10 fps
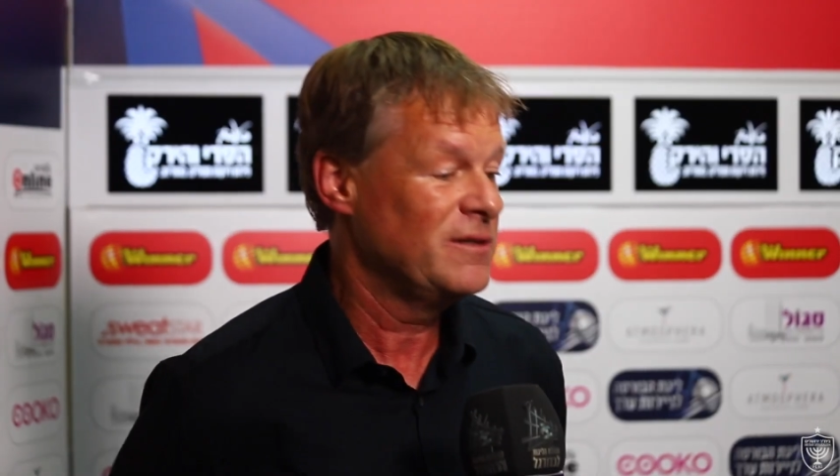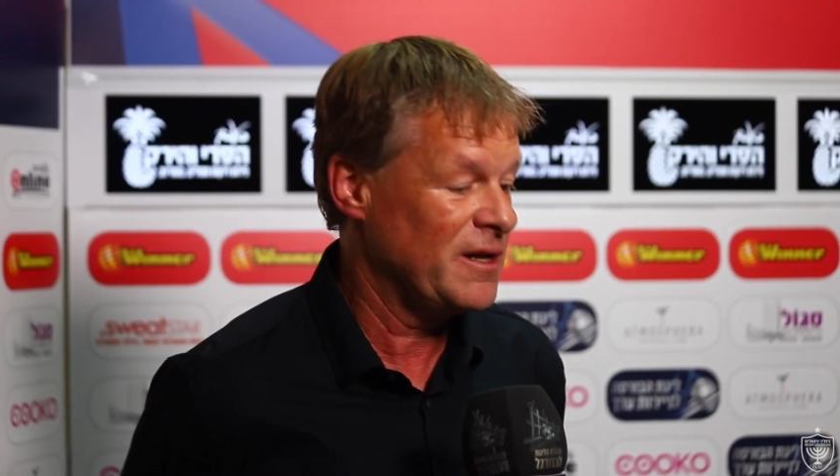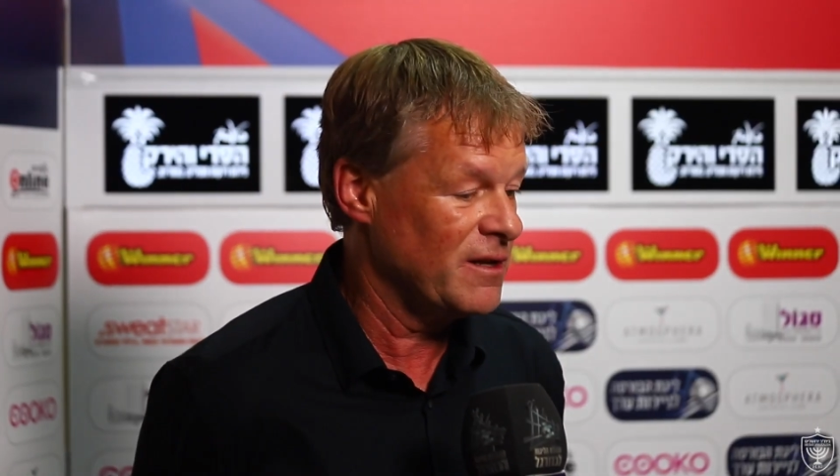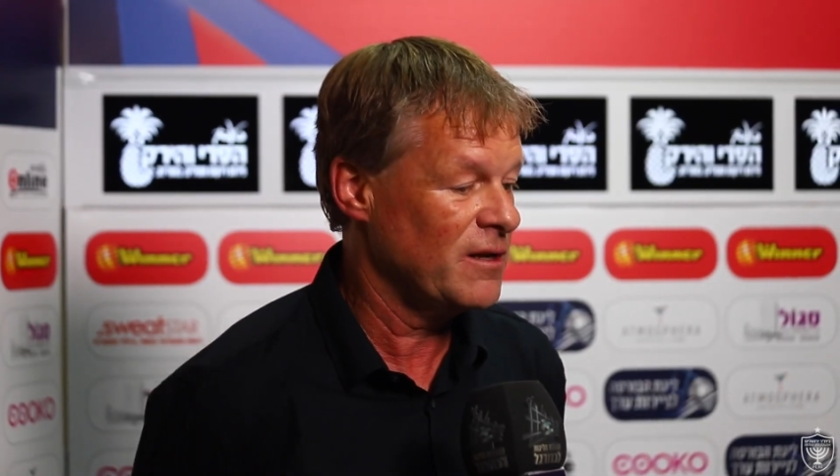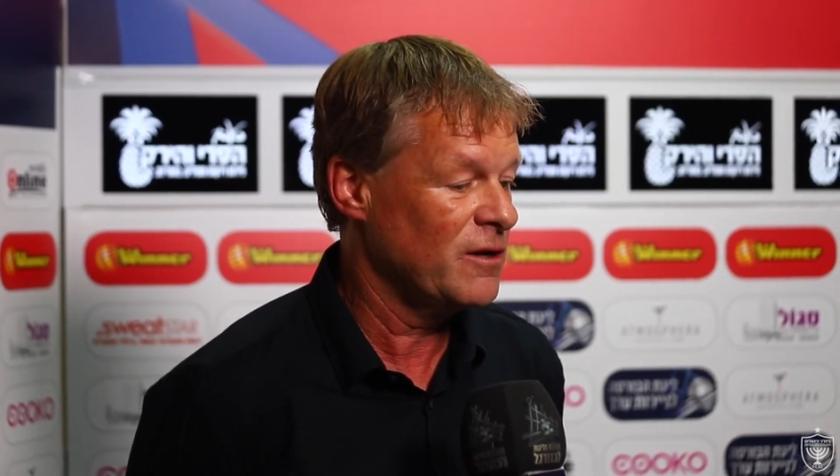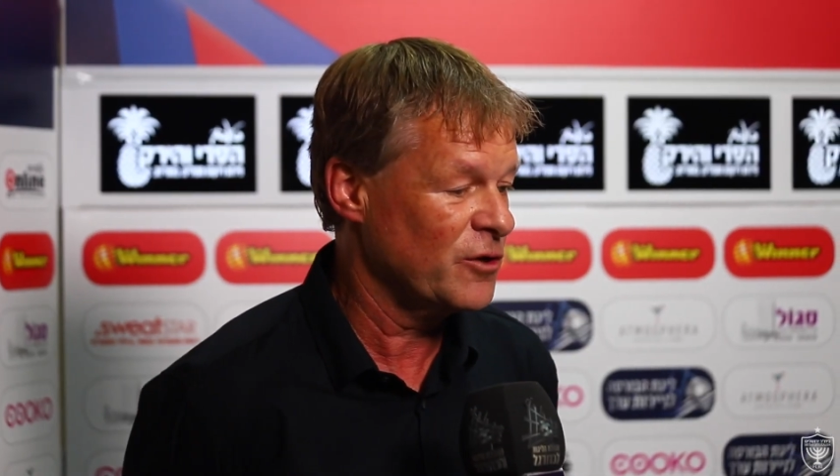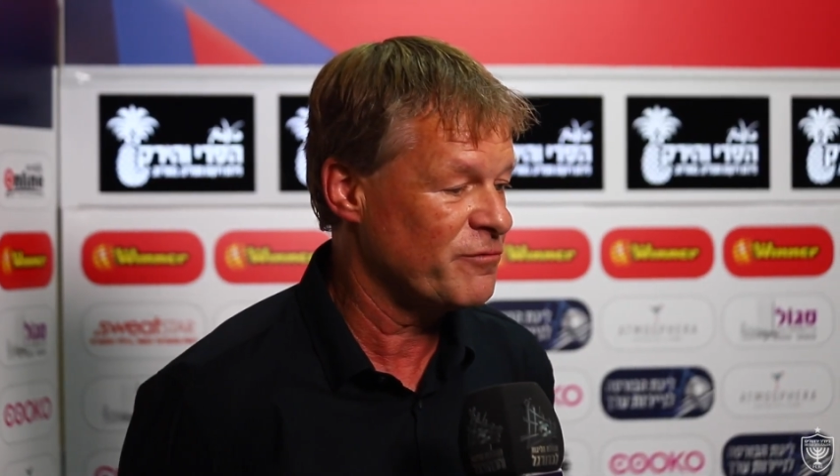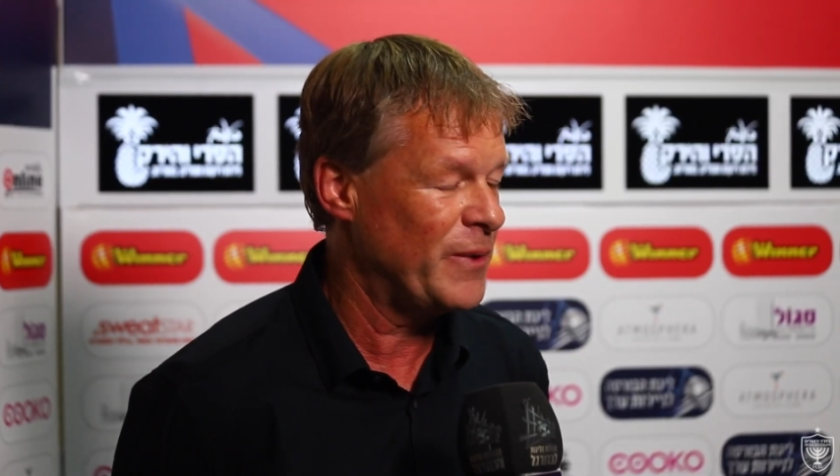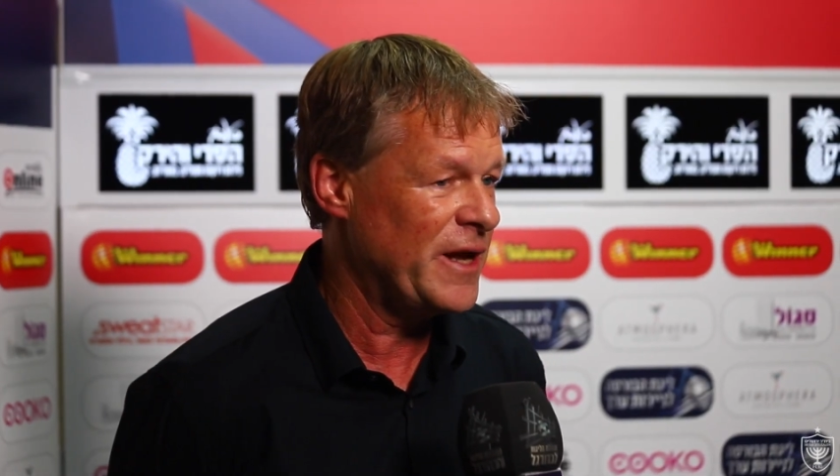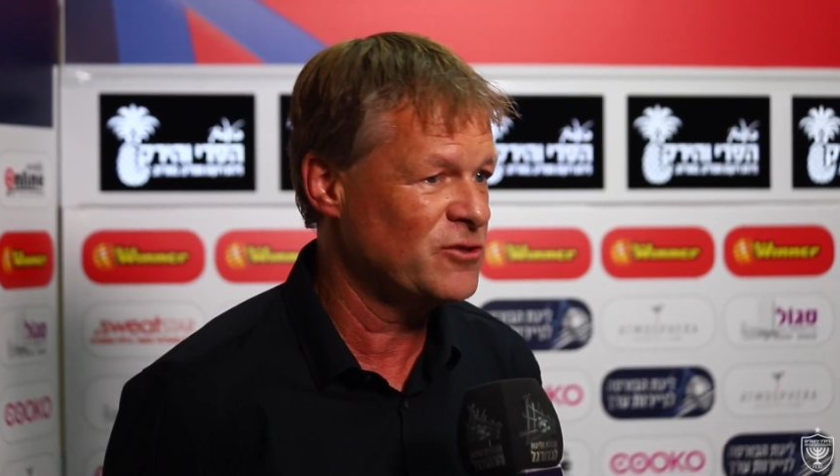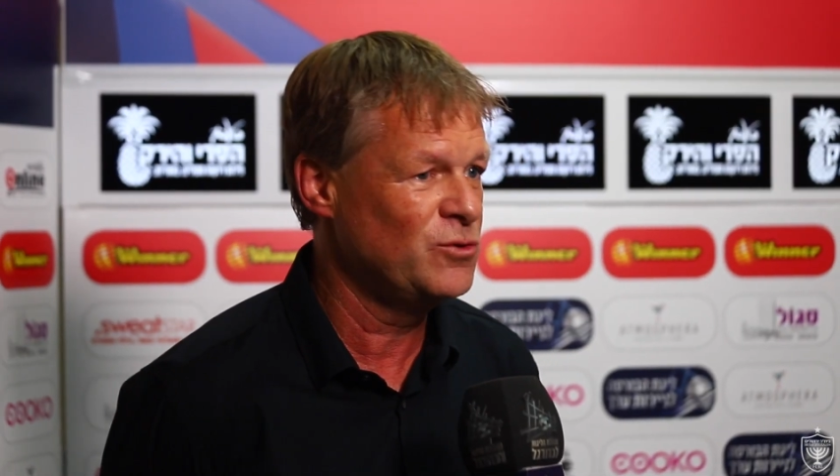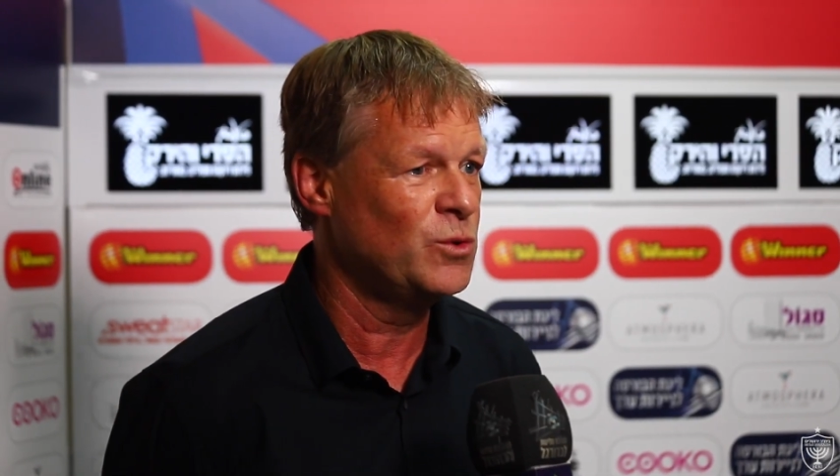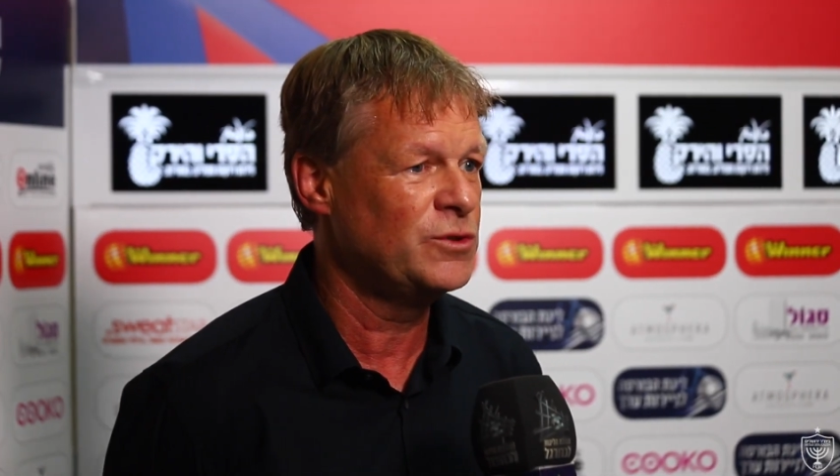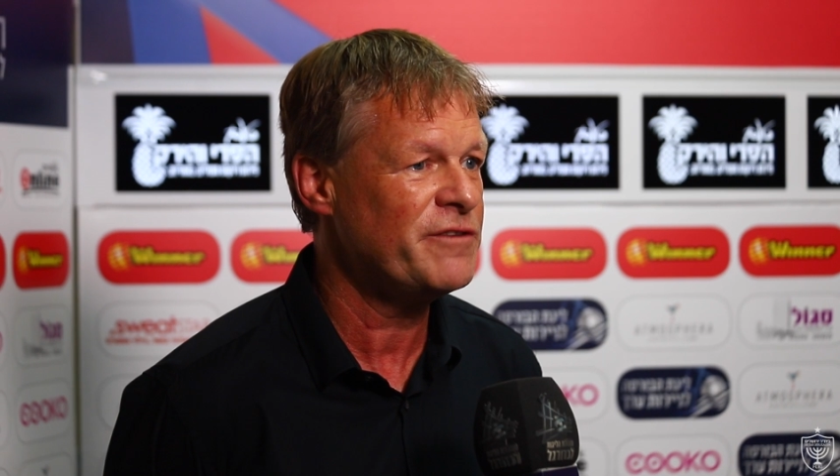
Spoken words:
then a lot of players do